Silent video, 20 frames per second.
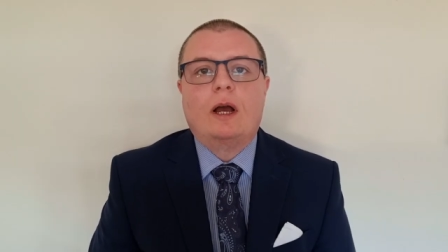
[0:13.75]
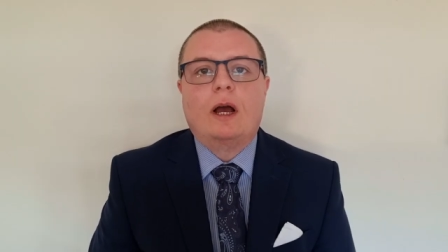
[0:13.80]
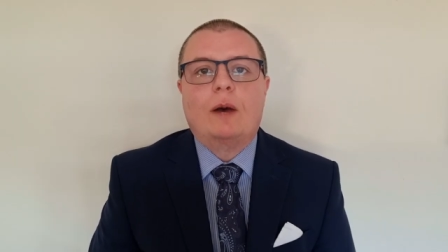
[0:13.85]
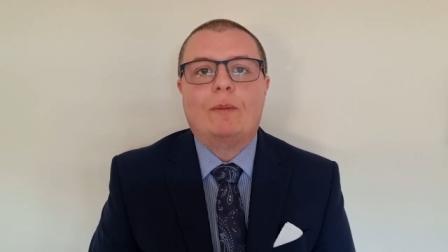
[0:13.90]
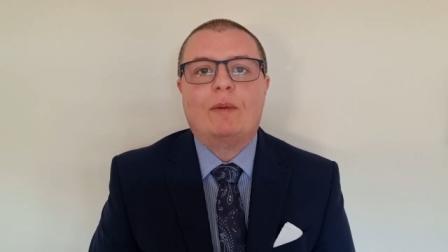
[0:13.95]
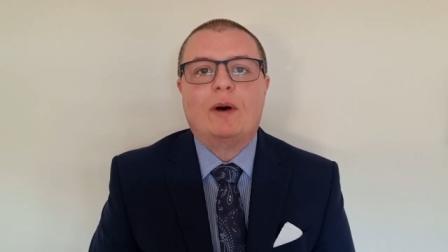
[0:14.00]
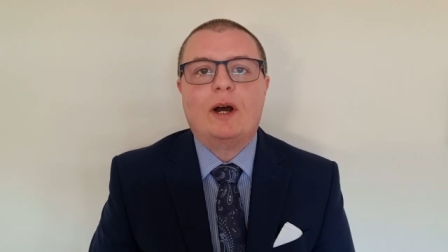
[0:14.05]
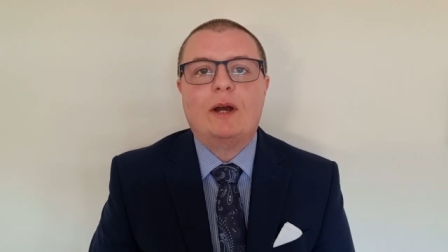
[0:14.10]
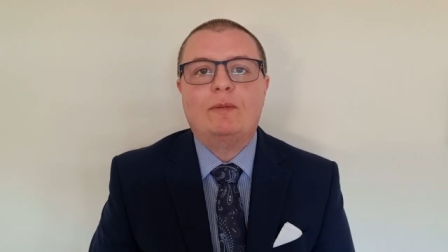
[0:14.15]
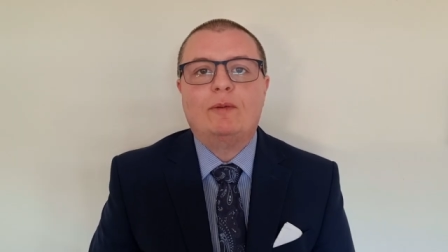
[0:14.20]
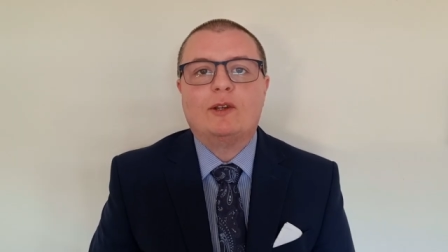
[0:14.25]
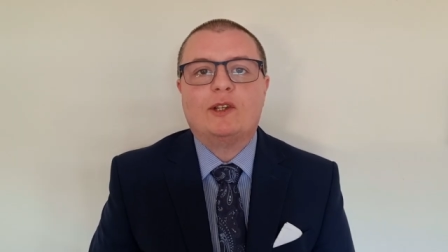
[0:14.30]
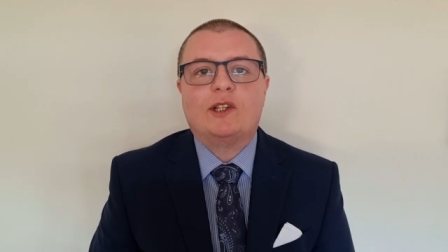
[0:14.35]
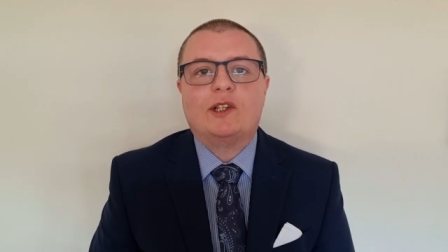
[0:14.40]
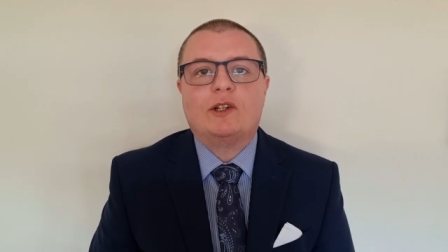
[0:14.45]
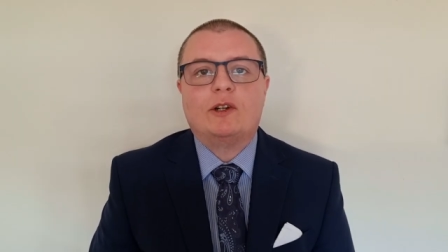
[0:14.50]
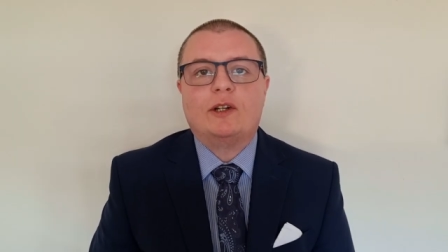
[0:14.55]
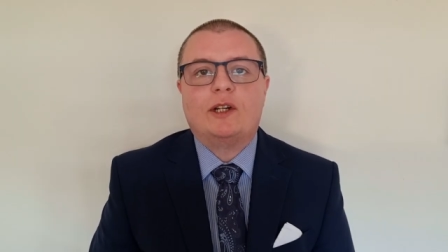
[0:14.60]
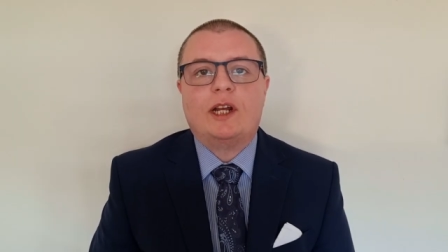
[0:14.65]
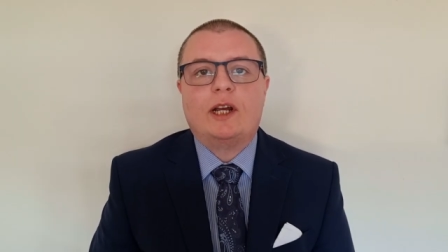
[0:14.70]
a Bible
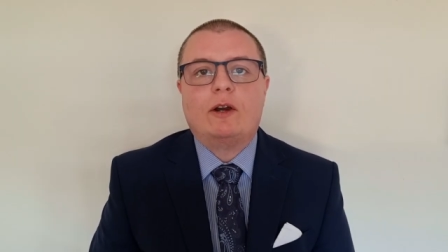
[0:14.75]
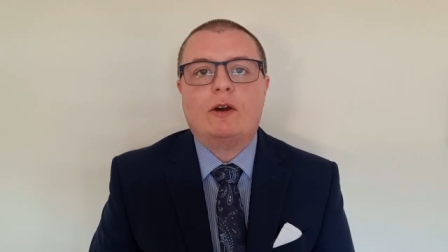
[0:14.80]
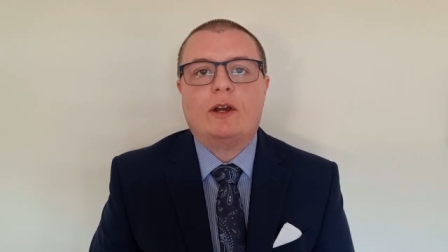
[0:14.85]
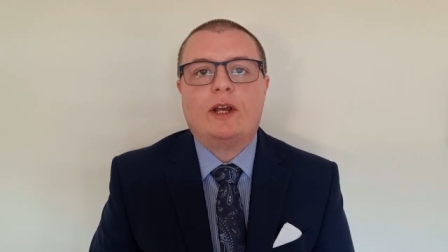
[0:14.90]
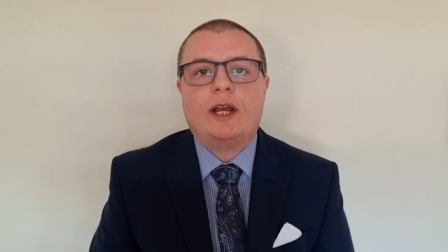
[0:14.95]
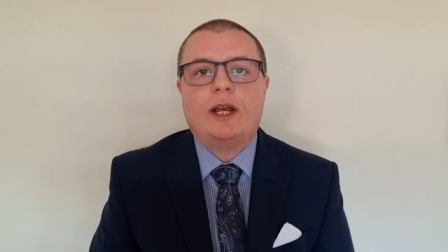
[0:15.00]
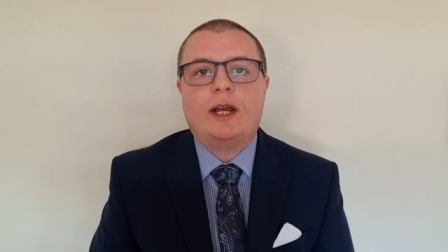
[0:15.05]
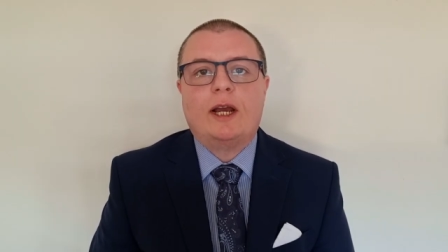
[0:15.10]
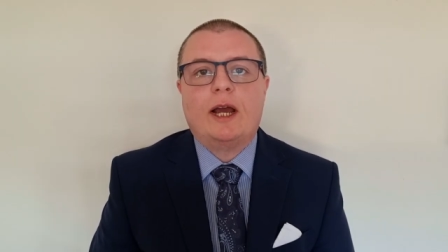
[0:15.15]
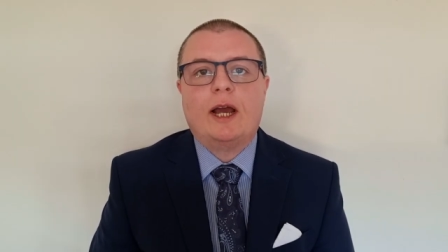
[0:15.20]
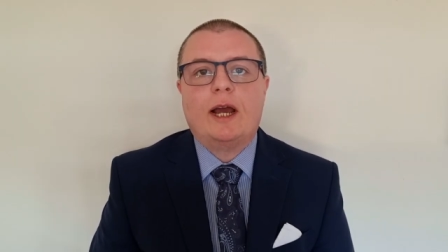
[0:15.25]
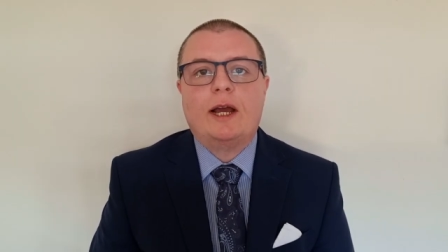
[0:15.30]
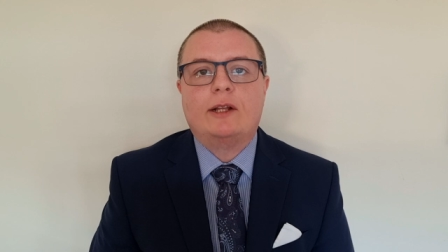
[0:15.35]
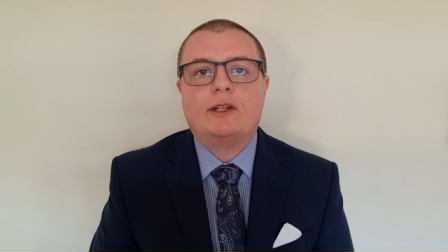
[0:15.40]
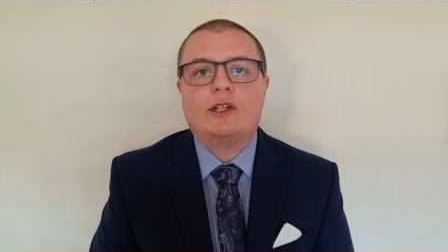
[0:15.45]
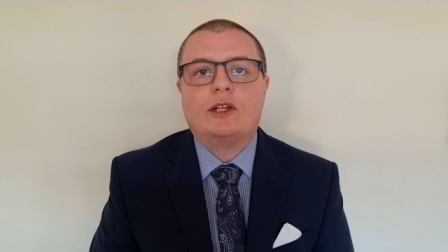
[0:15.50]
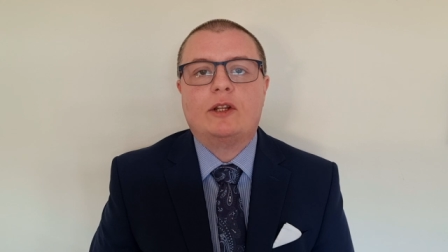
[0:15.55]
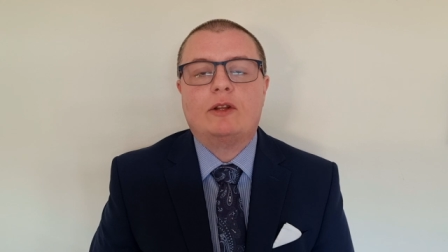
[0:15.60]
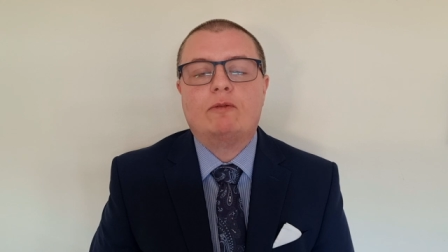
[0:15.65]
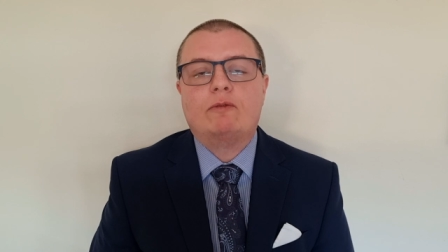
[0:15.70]
study looking
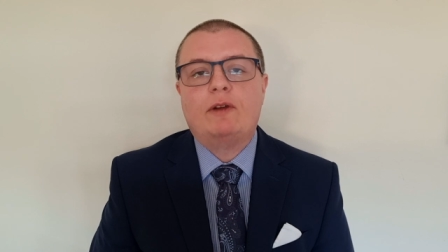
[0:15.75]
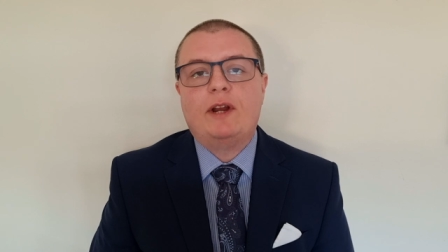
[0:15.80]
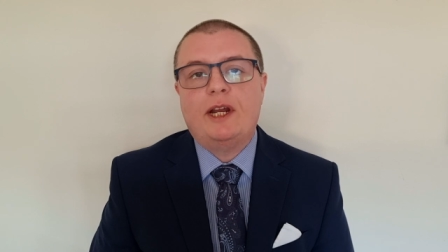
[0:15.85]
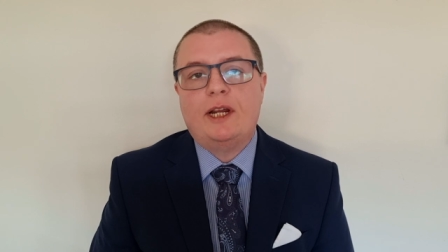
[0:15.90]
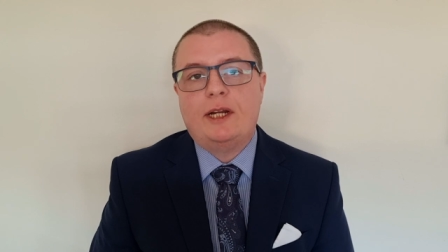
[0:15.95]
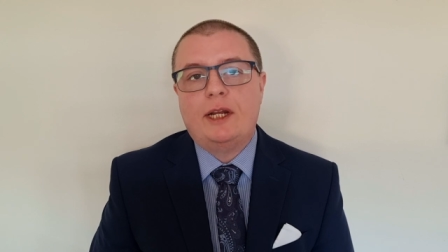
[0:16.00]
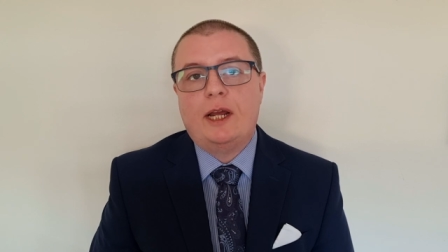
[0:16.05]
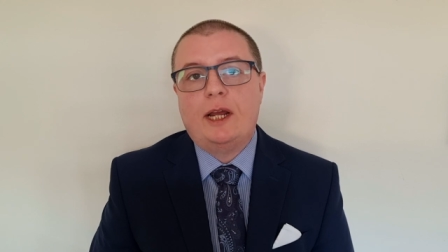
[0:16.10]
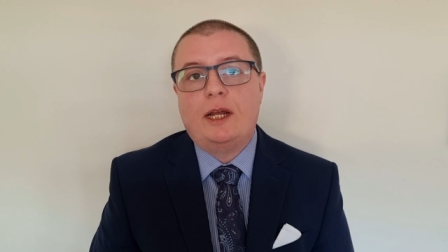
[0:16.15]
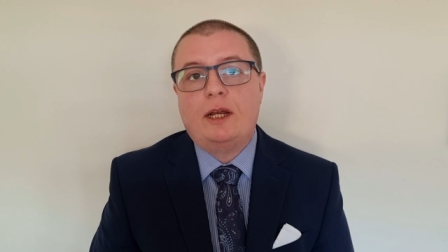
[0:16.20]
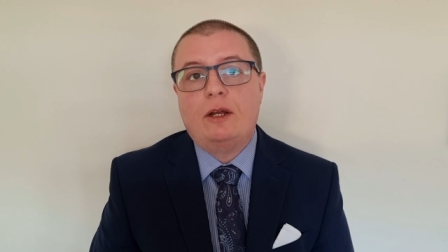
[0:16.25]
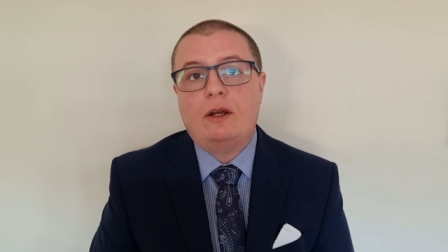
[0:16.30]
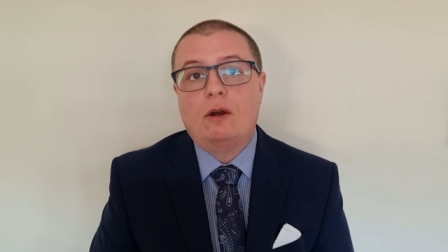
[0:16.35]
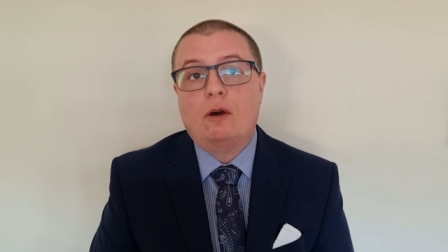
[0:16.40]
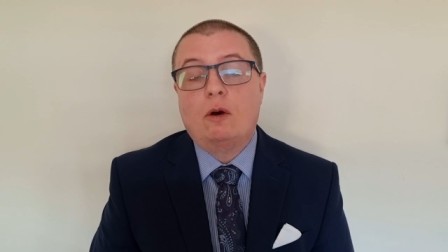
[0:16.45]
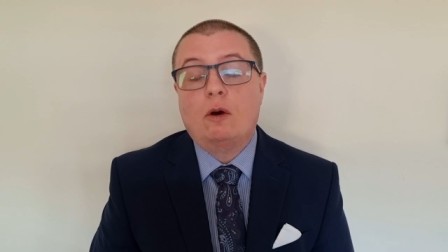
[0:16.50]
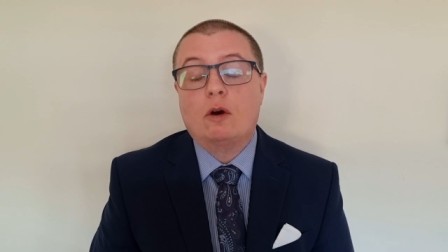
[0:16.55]
ahead to the reading